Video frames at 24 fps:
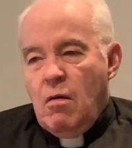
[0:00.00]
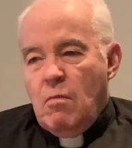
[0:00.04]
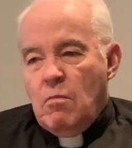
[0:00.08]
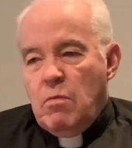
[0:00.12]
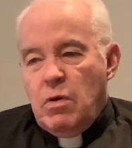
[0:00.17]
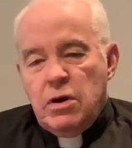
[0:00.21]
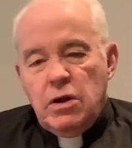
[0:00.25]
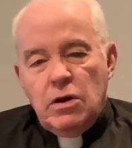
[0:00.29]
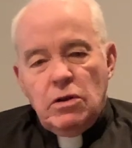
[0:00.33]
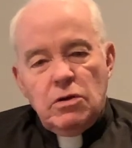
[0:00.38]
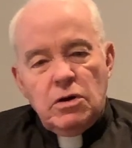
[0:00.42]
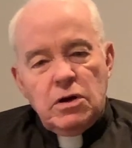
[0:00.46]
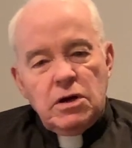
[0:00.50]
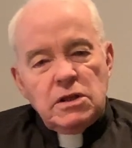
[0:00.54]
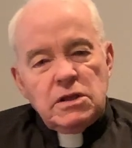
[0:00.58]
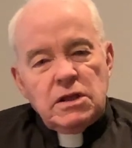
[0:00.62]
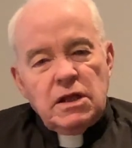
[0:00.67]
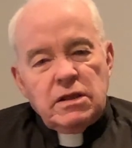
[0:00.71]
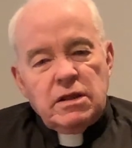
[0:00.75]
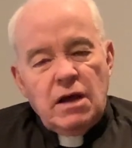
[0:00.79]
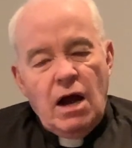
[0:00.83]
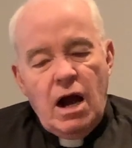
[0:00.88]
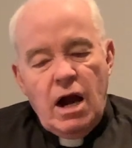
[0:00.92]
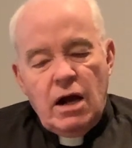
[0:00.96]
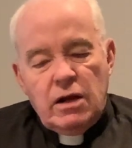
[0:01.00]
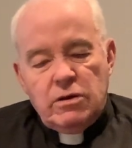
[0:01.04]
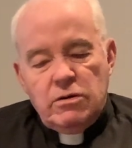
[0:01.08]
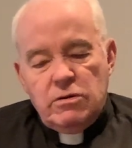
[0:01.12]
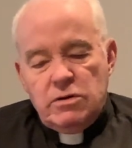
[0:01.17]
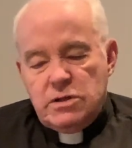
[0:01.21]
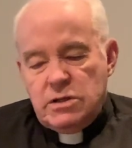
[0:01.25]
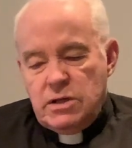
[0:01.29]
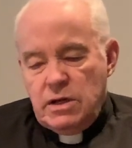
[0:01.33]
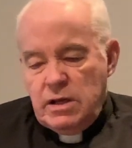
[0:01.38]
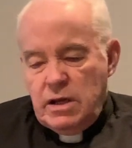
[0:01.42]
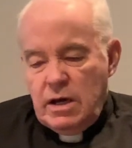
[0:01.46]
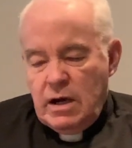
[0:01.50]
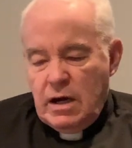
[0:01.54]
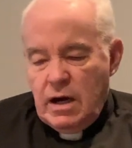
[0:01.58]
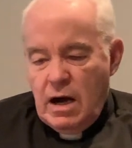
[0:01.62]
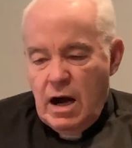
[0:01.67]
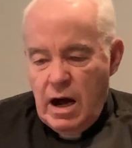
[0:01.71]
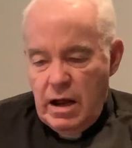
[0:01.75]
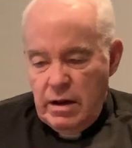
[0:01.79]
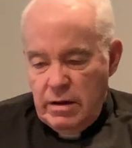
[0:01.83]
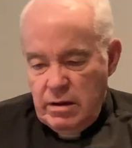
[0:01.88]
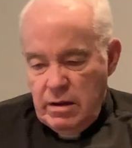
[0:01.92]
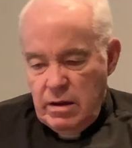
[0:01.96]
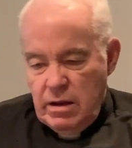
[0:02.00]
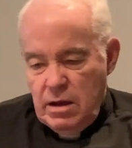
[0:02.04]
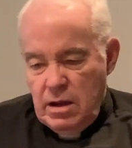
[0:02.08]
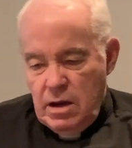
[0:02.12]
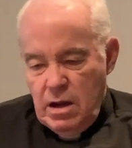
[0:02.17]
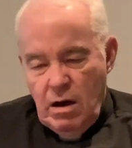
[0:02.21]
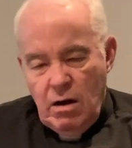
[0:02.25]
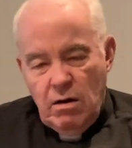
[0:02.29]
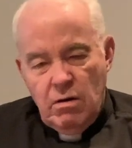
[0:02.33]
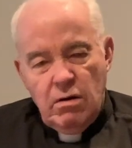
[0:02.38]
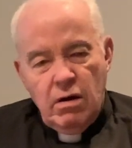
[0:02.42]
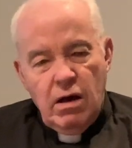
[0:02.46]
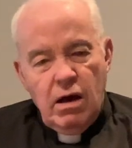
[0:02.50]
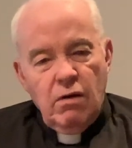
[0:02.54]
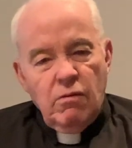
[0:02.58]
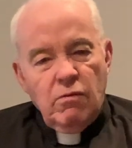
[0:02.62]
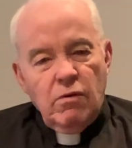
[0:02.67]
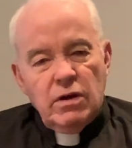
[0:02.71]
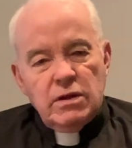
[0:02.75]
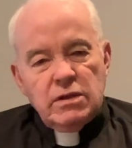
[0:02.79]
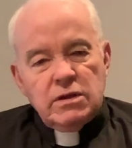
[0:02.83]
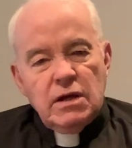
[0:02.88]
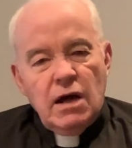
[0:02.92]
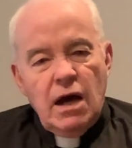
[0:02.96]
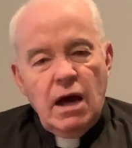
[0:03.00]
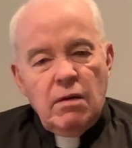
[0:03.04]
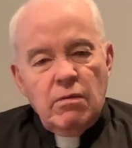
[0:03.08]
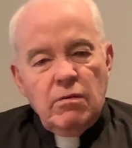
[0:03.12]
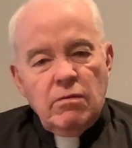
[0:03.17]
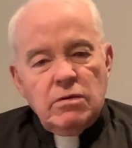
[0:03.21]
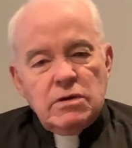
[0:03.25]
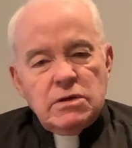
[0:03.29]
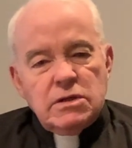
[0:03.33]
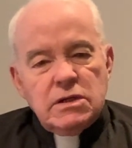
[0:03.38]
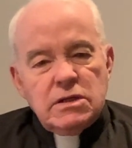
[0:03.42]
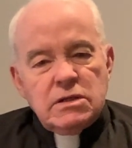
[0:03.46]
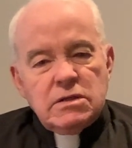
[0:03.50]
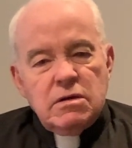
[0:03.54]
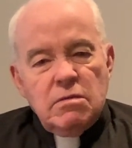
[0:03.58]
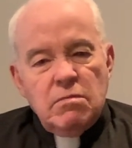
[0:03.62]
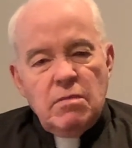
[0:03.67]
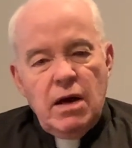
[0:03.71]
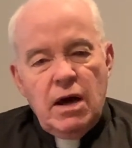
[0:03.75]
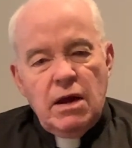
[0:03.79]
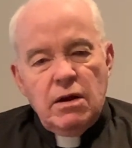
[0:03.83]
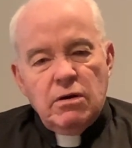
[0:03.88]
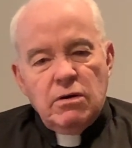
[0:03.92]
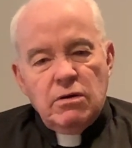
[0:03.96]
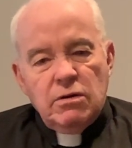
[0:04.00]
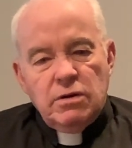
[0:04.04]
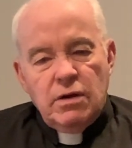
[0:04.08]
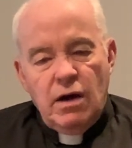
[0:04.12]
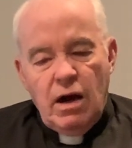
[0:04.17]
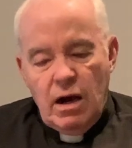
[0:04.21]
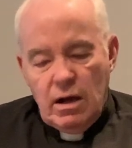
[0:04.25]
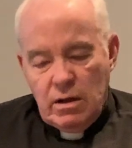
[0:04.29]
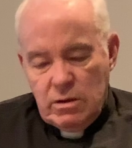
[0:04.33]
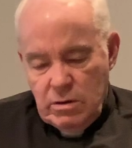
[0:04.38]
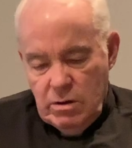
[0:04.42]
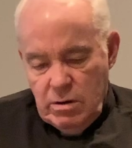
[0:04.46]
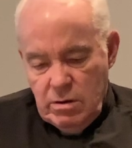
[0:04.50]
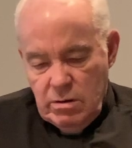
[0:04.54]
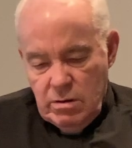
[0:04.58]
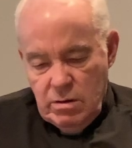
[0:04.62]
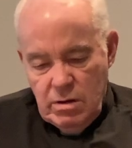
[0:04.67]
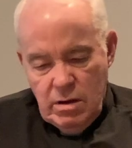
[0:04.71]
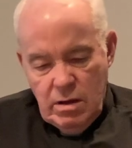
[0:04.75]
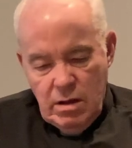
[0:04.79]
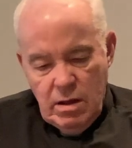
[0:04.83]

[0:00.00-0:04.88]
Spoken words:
But you look at the doctors that you got. At one time it was just the medical doctor.